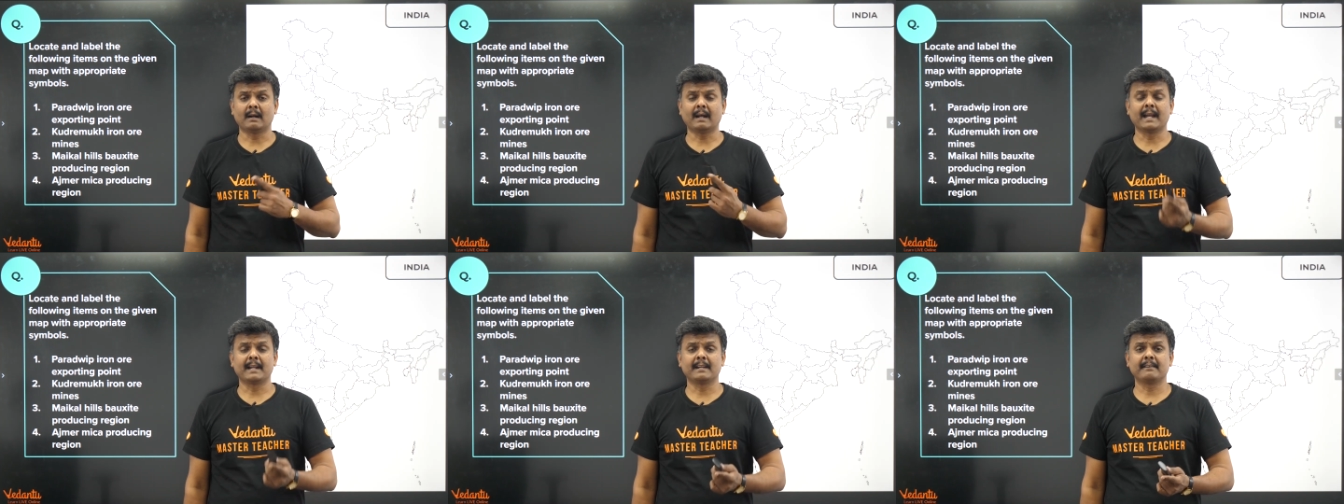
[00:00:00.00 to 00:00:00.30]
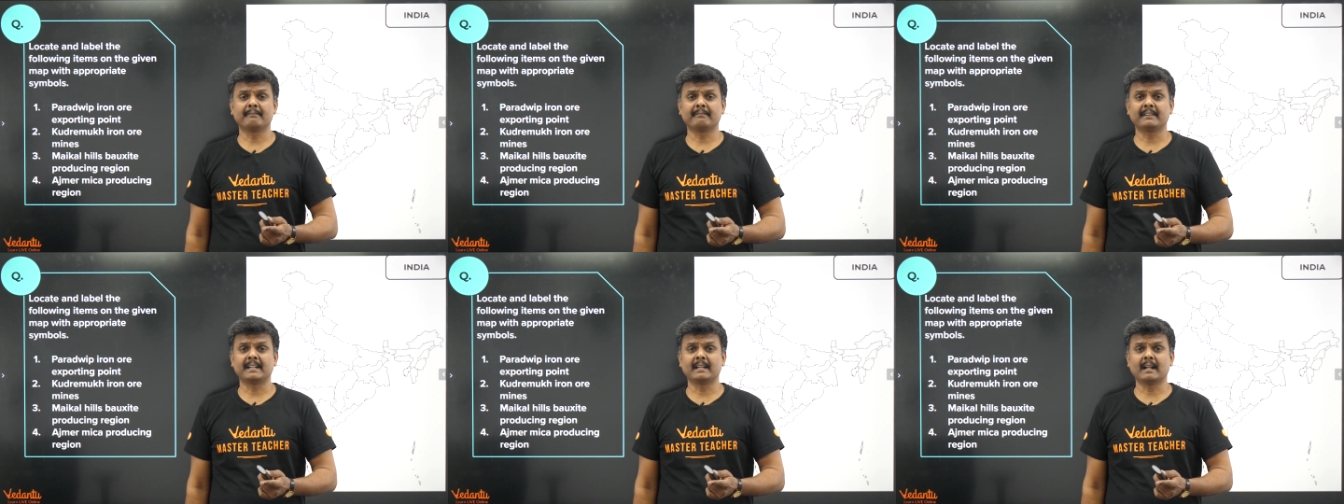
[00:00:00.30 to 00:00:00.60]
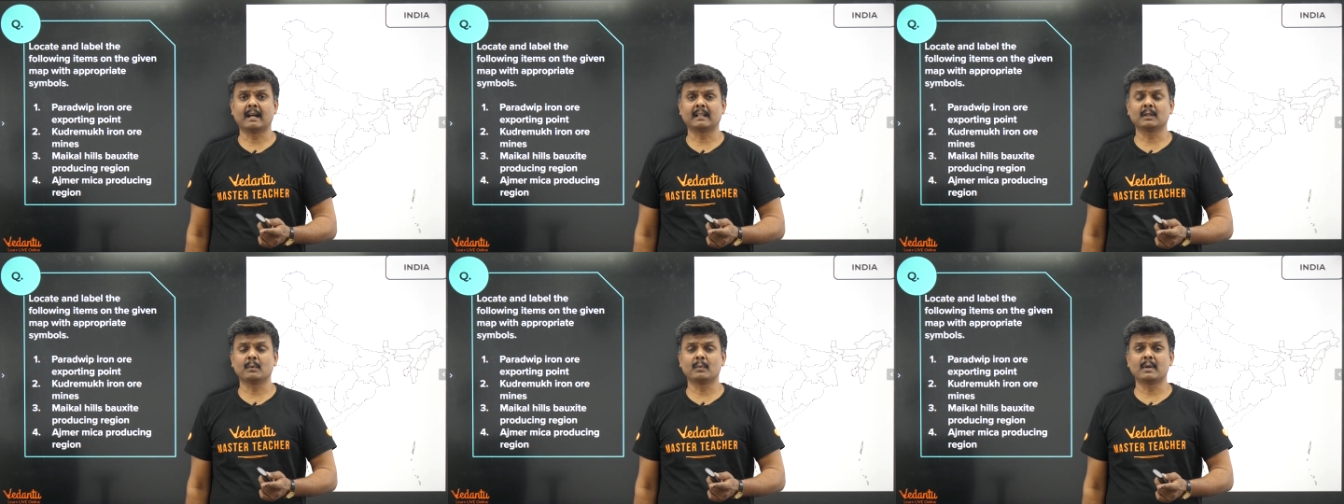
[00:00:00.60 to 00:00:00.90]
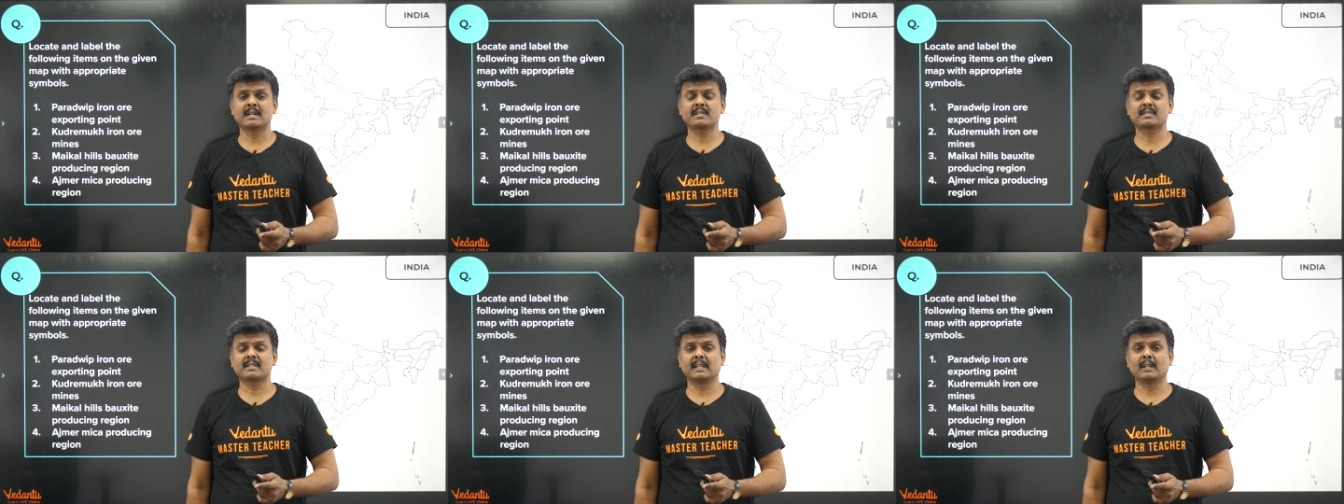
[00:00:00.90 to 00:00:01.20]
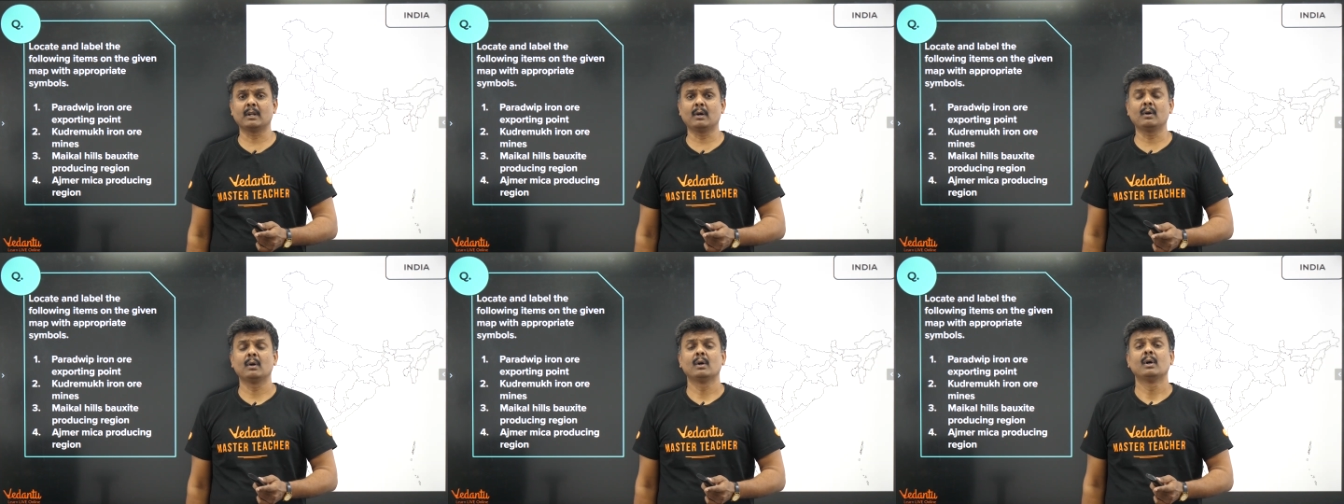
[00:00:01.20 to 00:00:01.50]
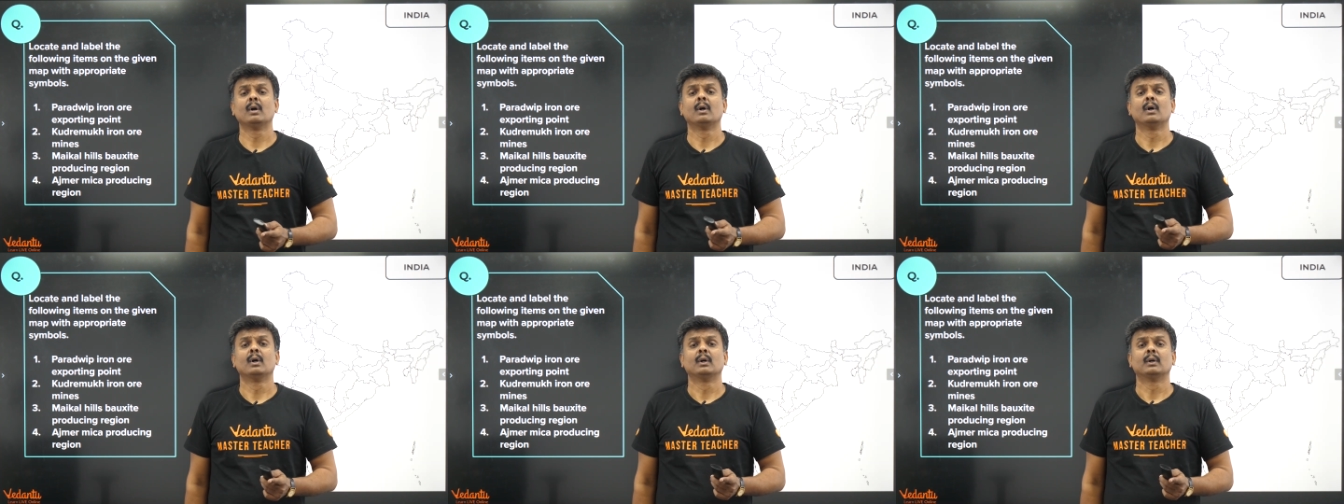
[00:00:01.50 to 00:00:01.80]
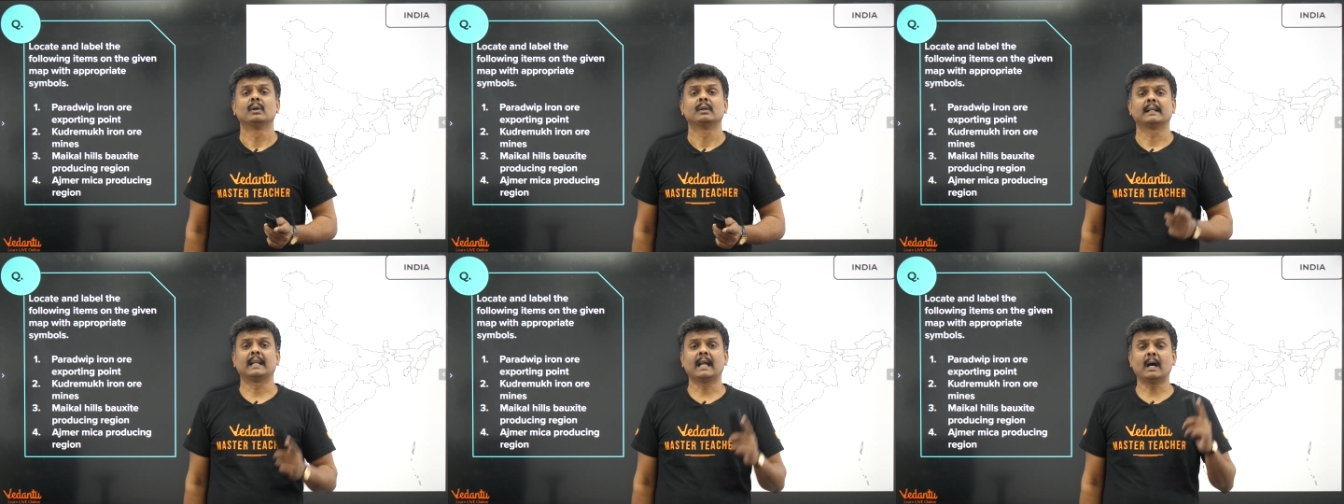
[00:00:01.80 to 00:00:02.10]
In other words, you know,
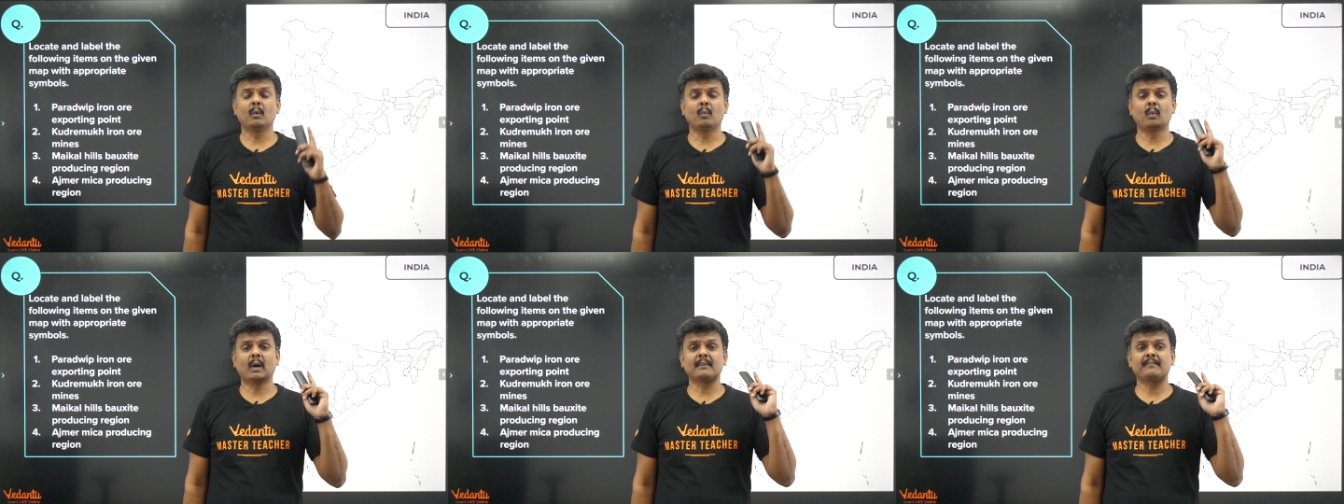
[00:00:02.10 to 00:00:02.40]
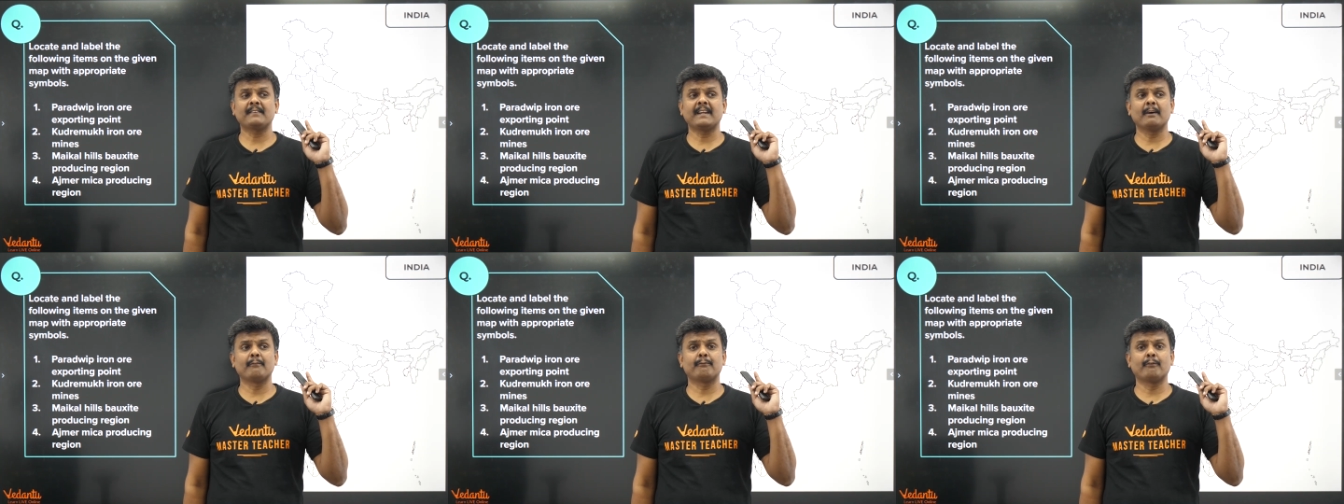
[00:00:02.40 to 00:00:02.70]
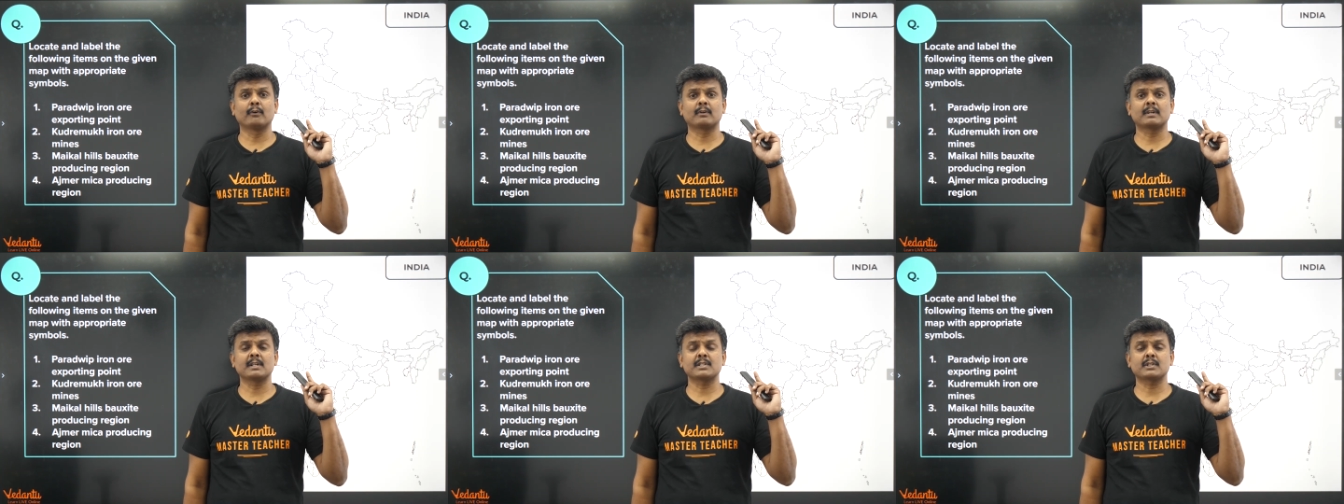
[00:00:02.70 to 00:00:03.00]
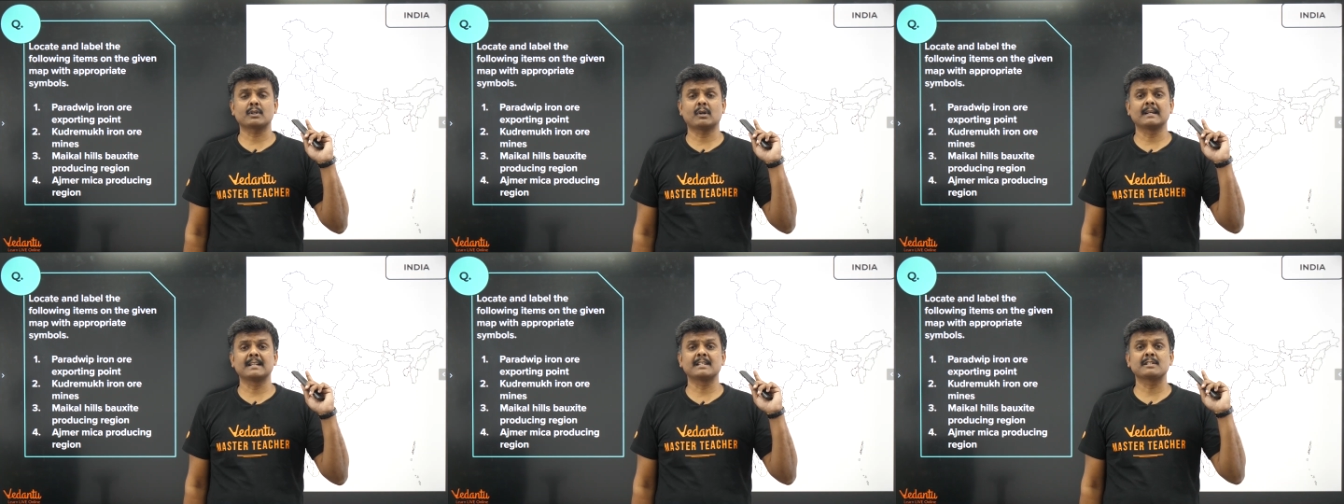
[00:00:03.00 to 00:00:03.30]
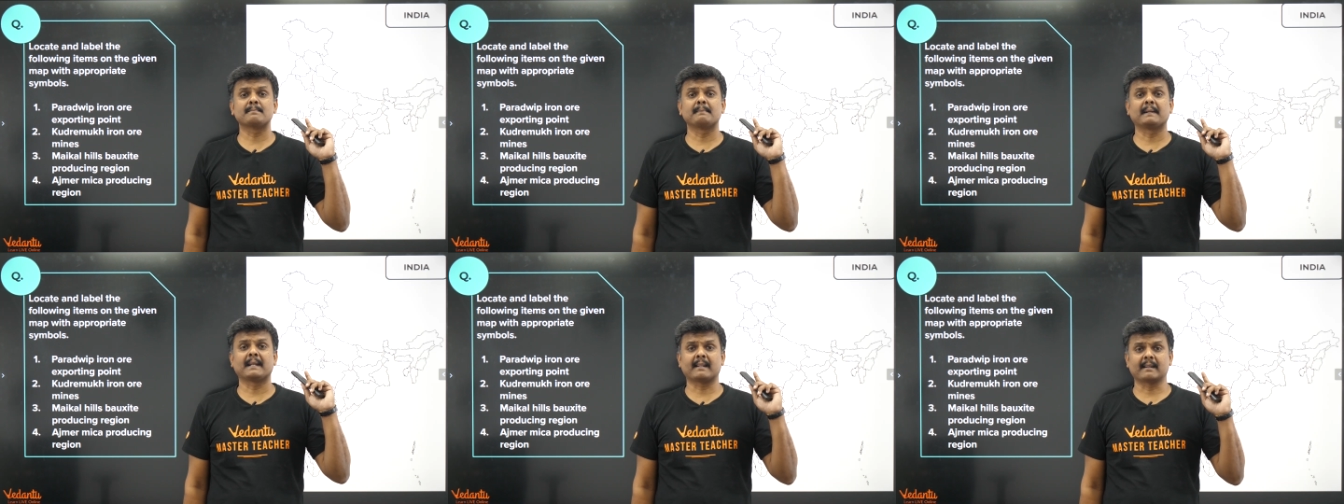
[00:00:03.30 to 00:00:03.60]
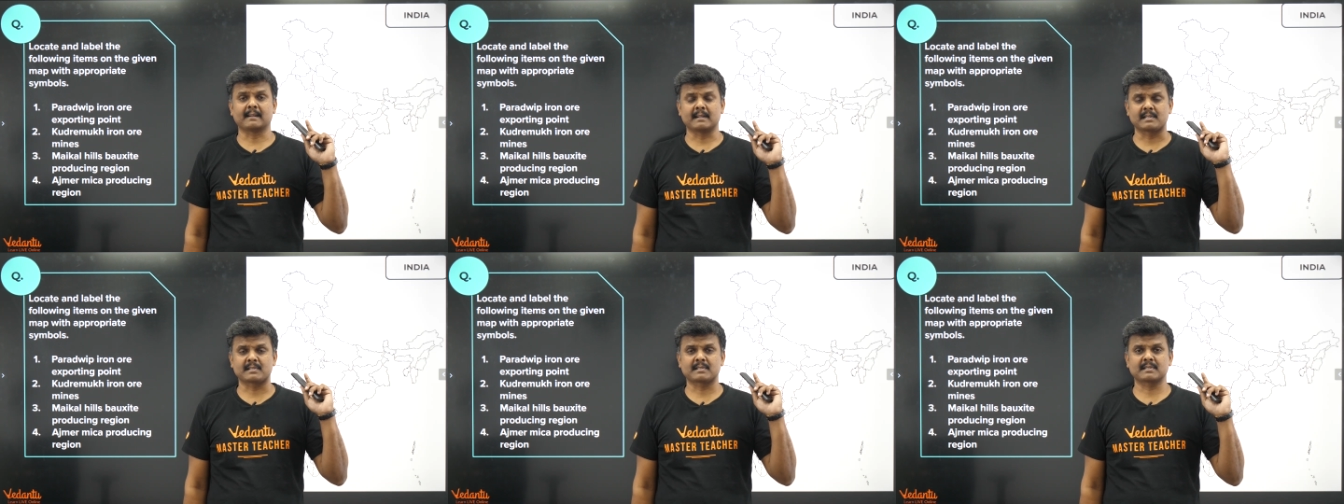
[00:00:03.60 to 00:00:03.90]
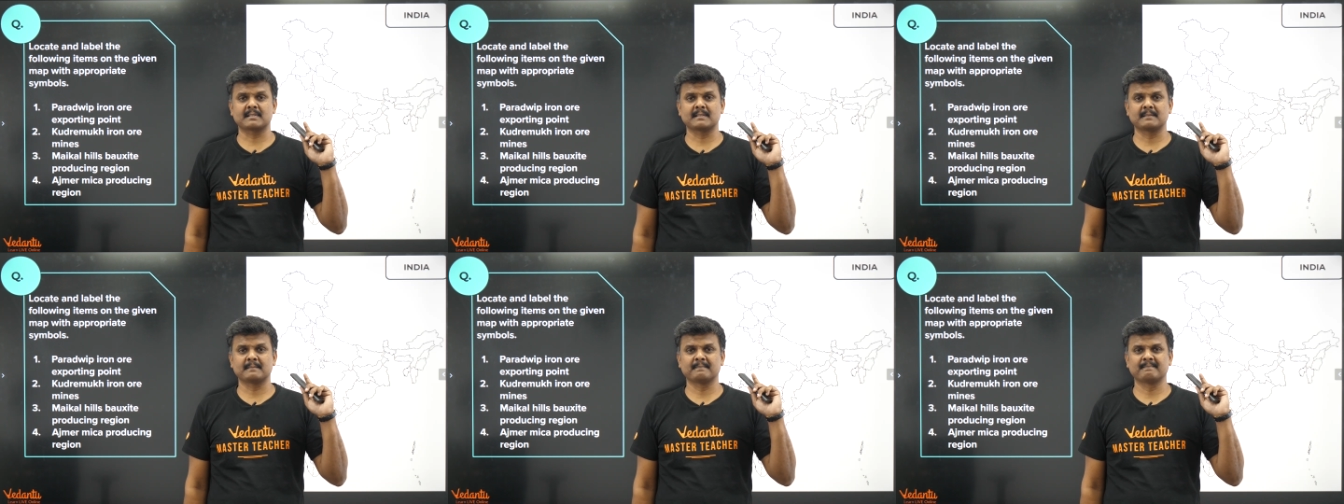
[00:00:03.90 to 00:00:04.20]
now what we are focused on is
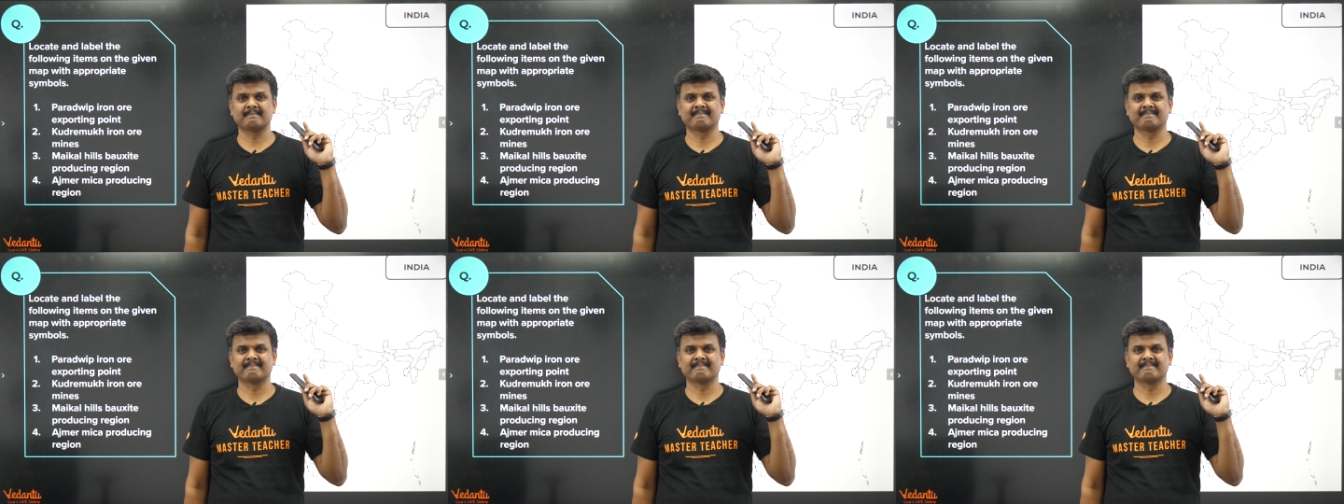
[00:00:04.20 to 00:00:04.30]
minerals,